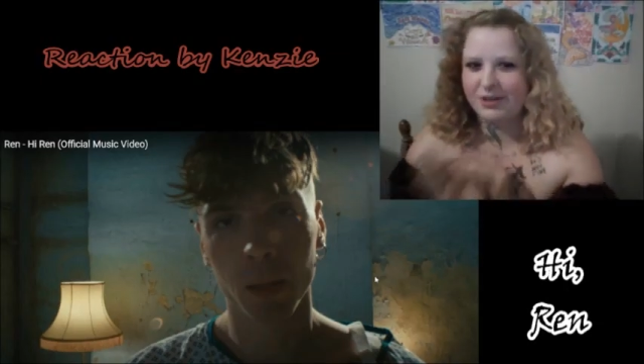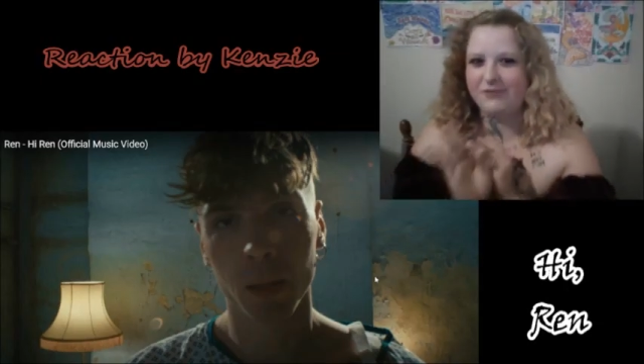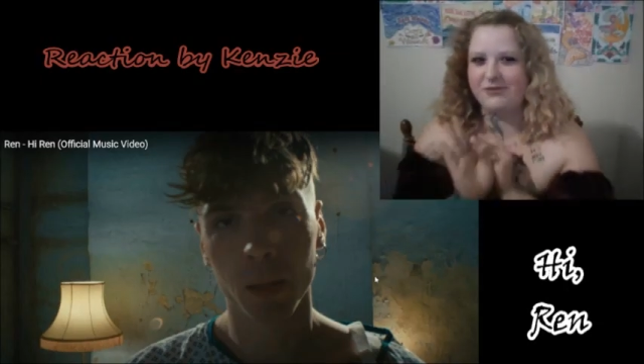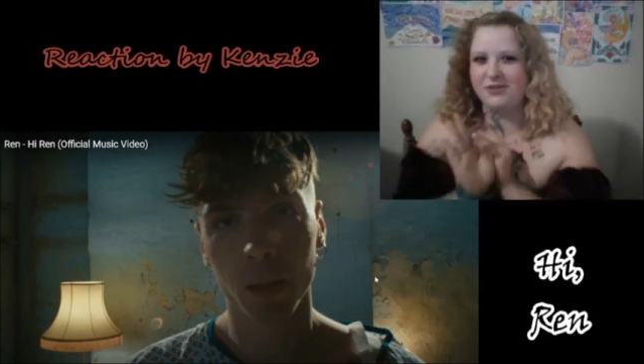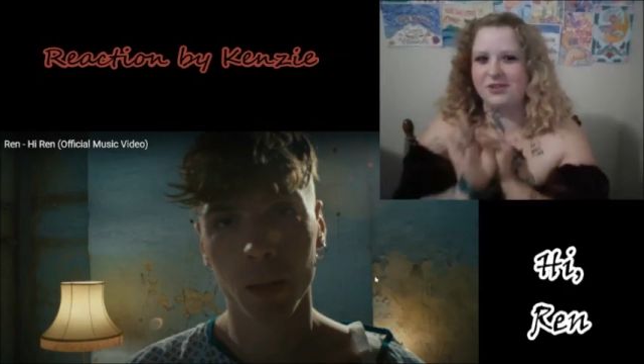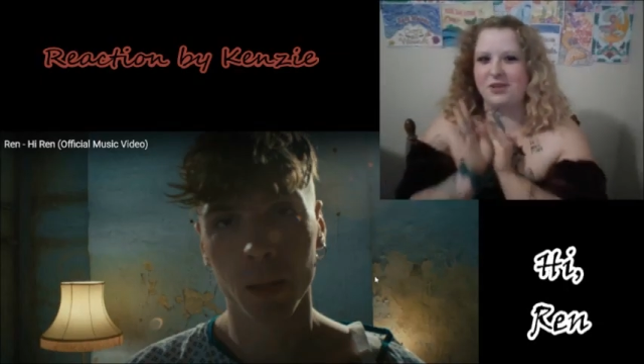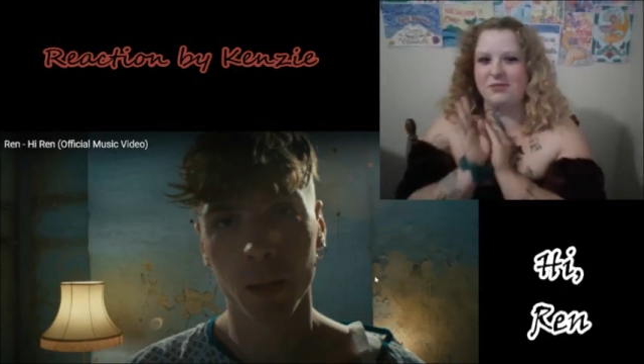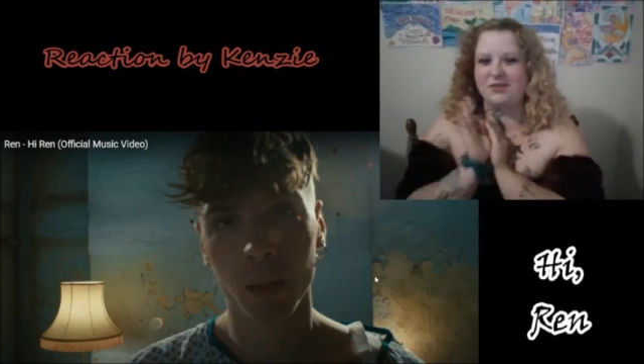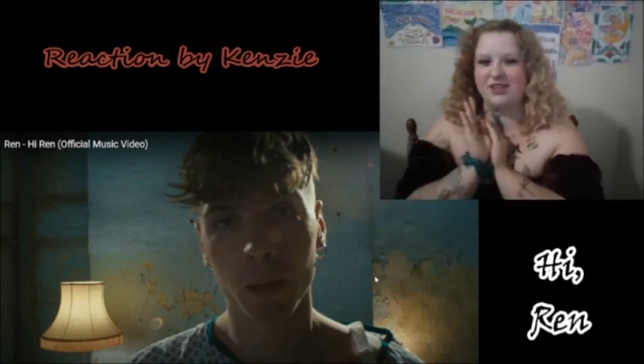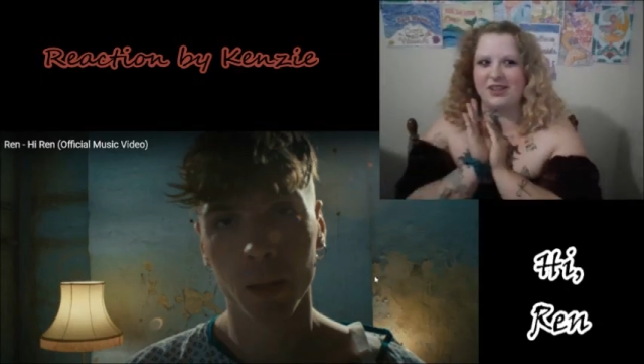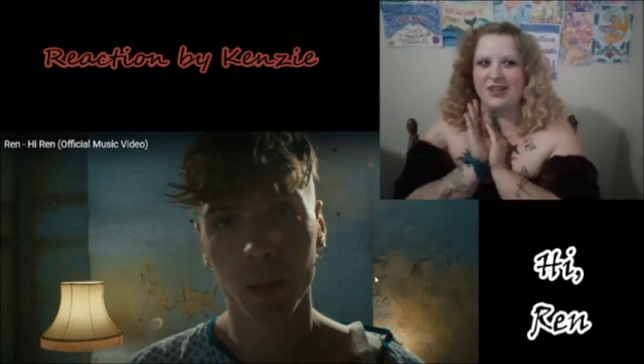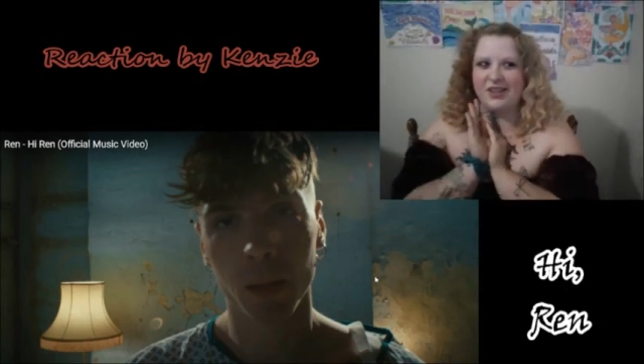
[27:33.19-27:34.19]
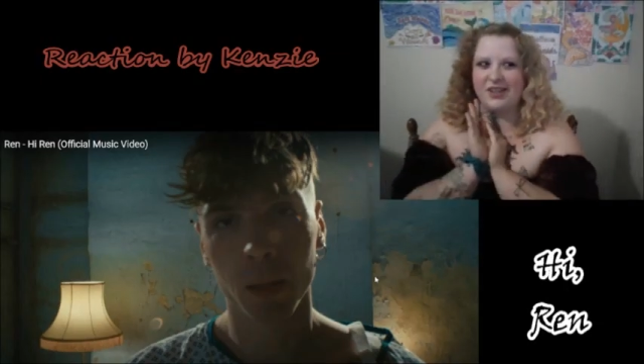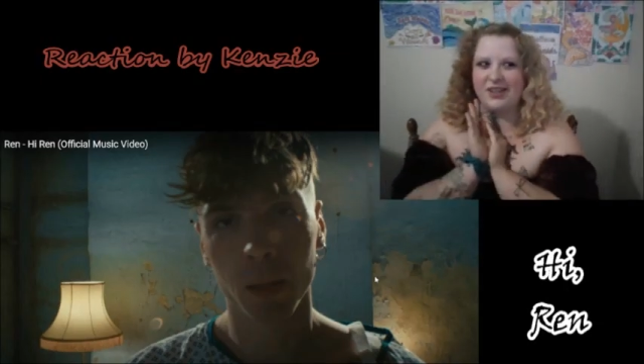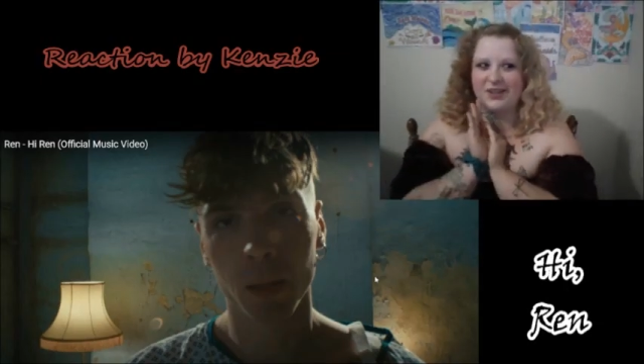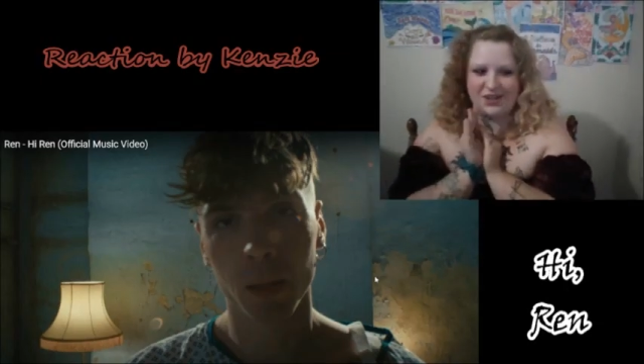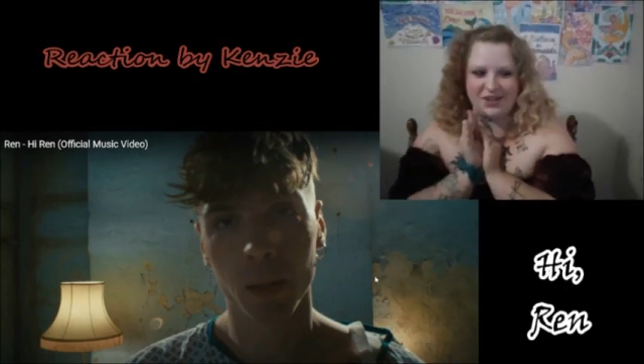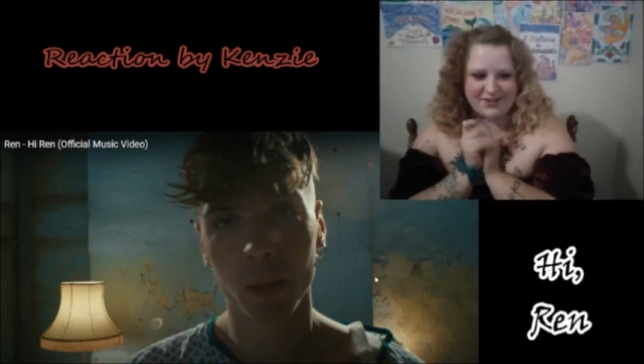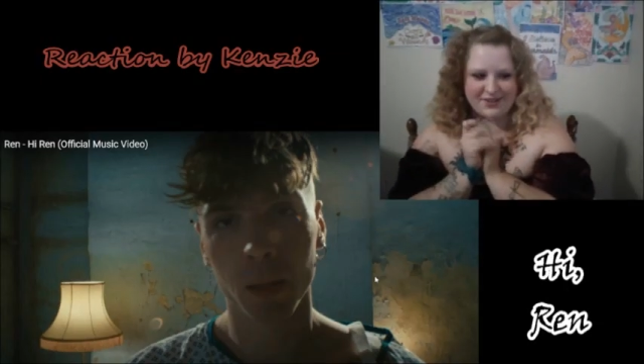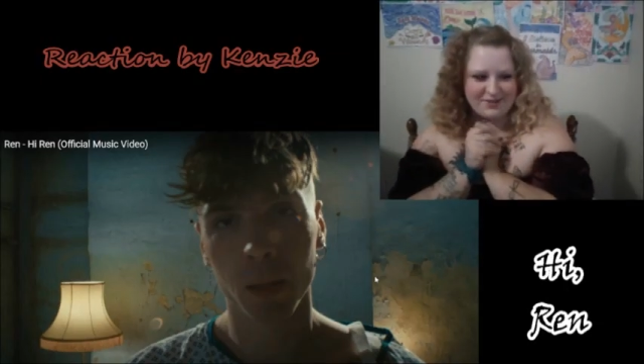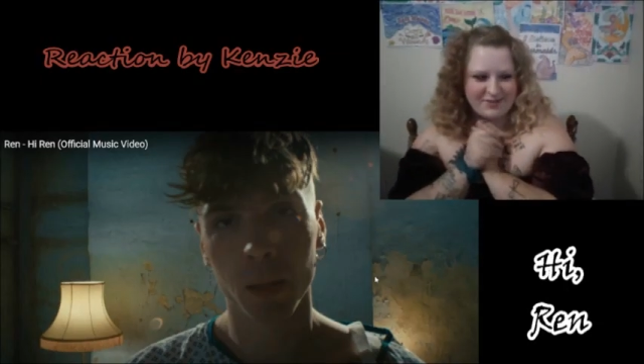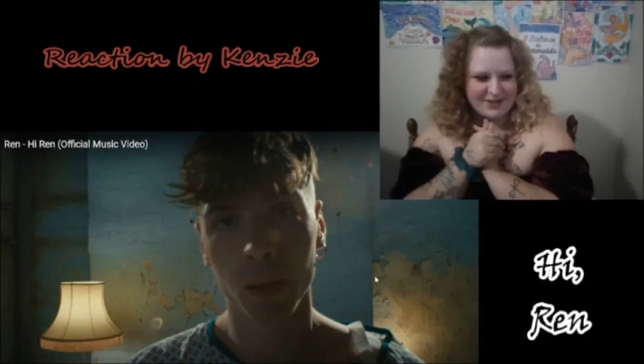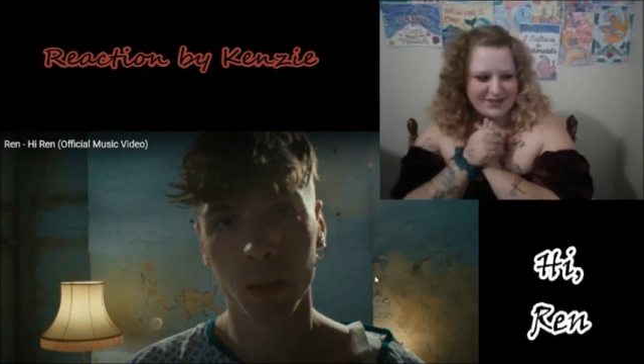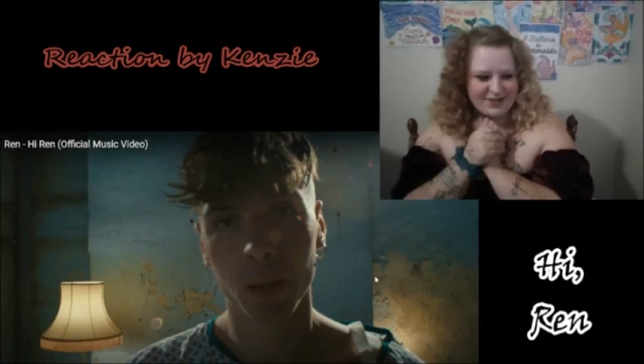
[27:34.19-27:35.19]
but at first I was a little
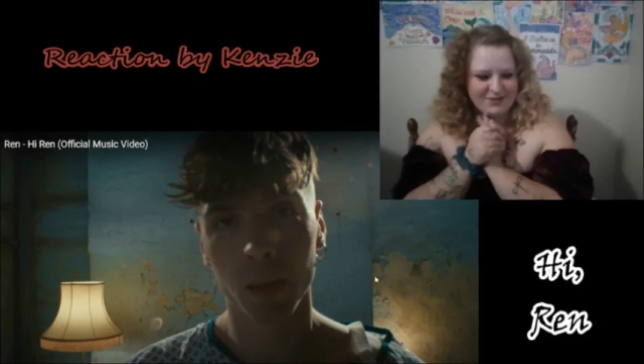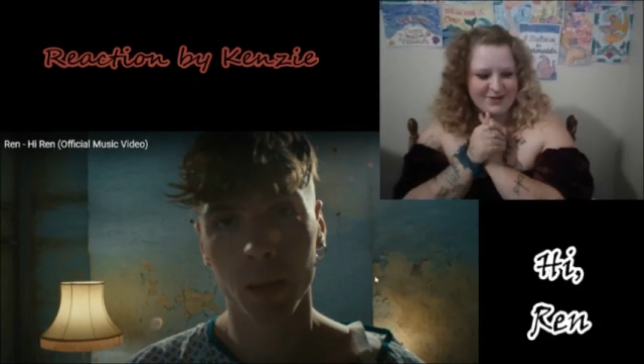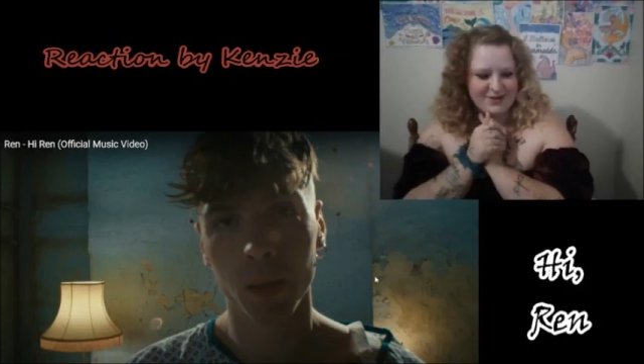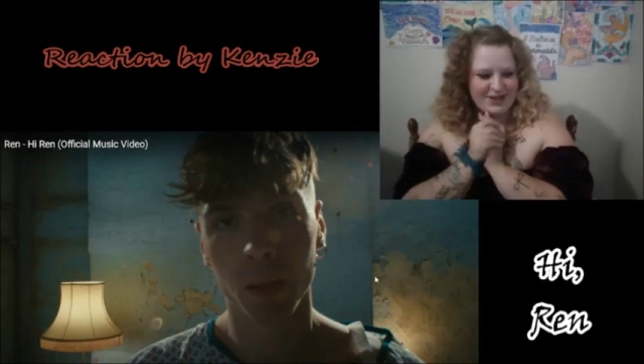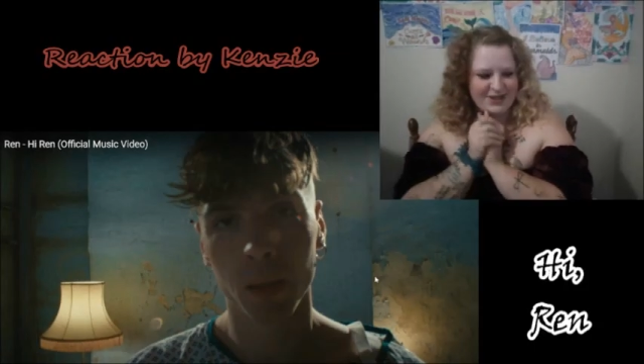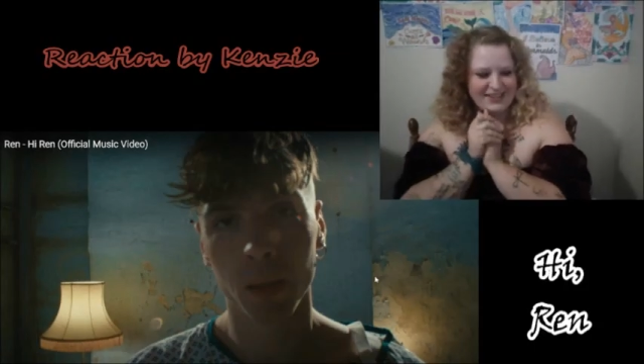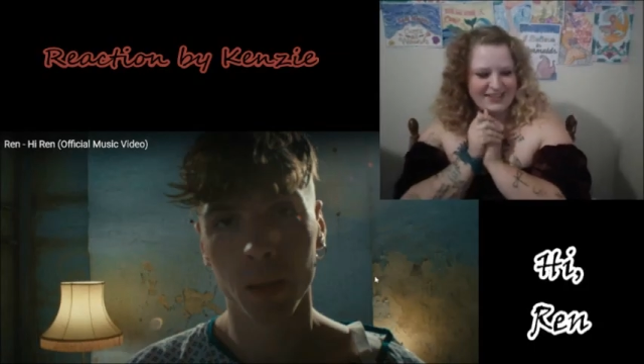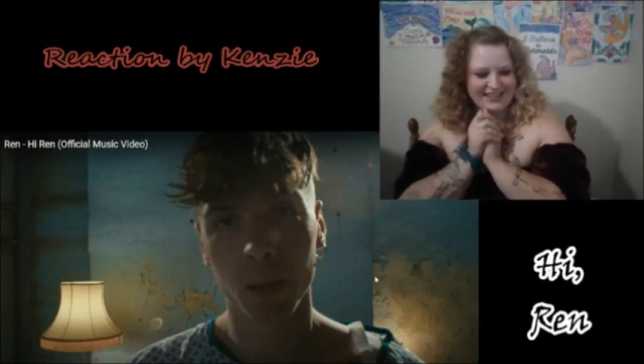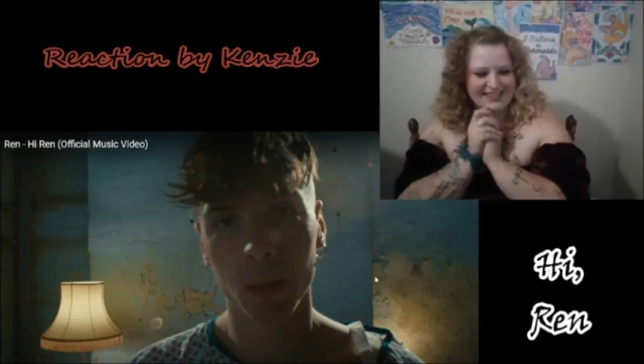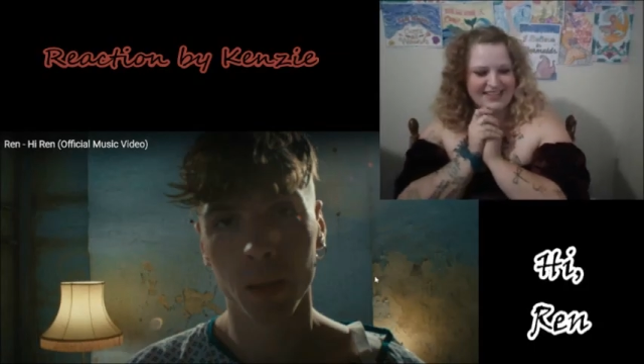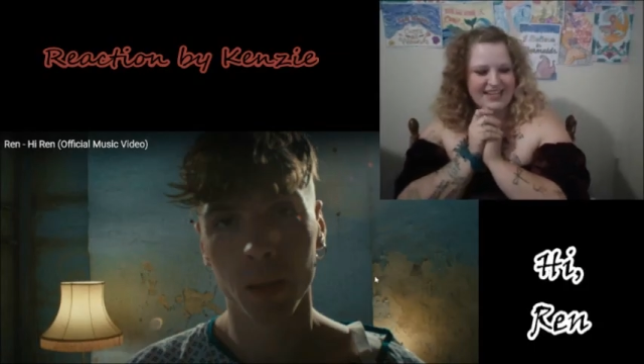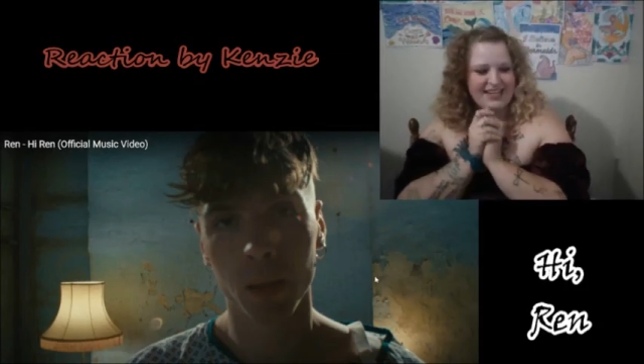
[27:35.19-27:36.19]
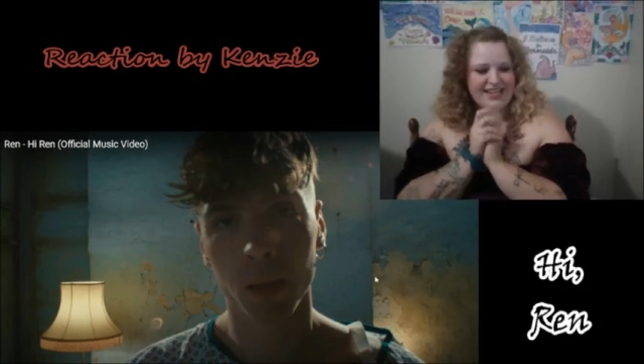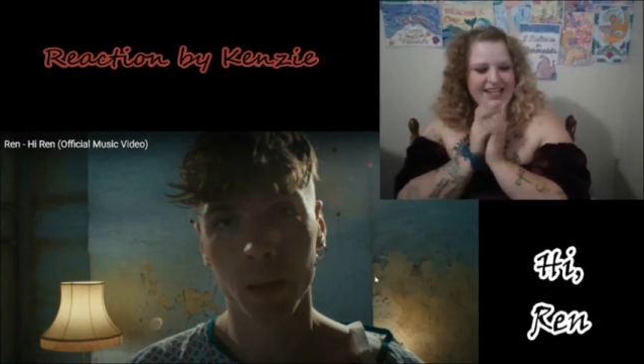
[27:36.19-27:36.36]
lost because, to be honest,